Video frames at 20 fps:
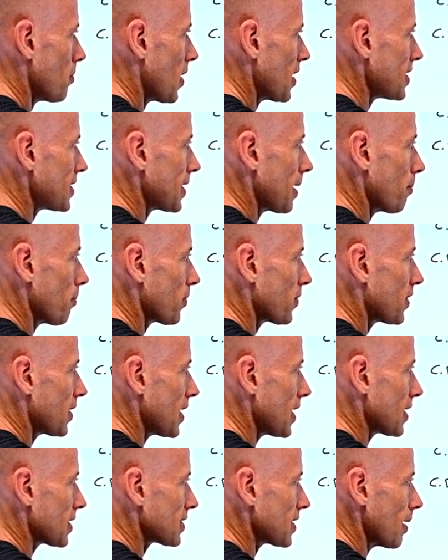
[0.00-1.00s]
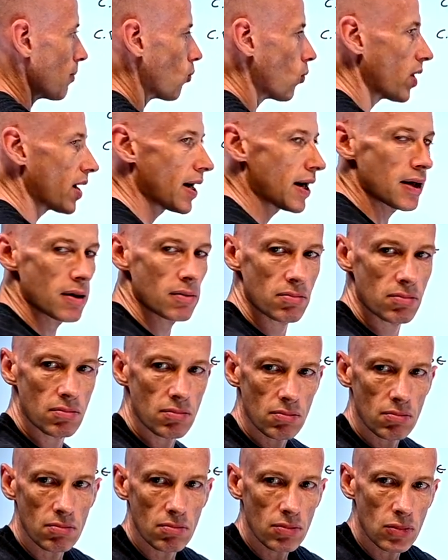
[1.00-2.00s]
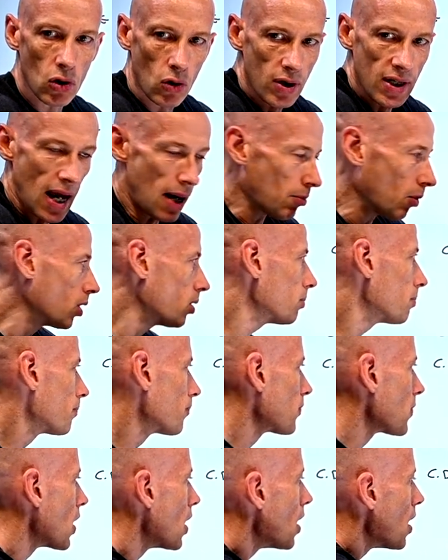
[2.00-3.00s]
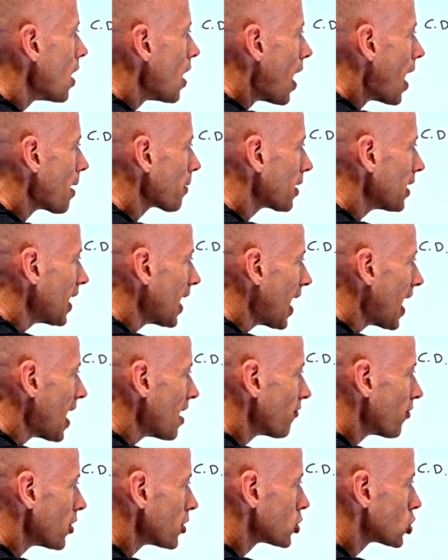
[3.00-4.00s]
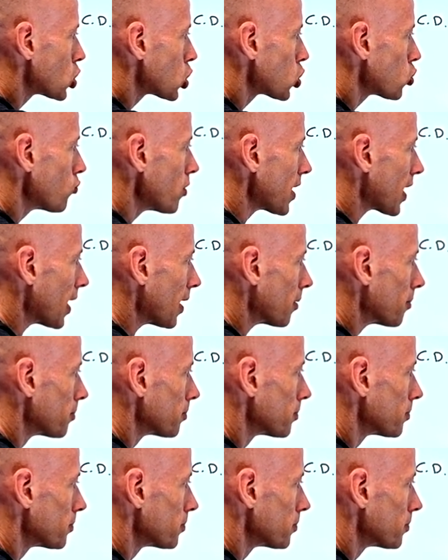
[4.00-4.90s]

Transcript: my something somewhere YAML. I'm going to have a trigger,